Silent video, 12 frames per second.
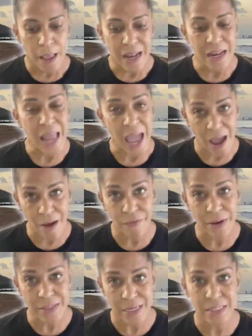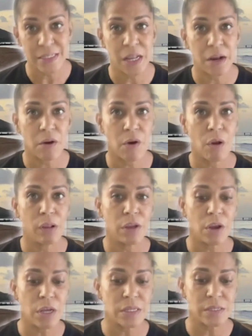NAV, as I stated earlier,
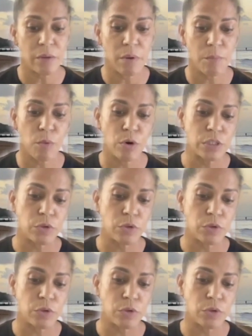because they report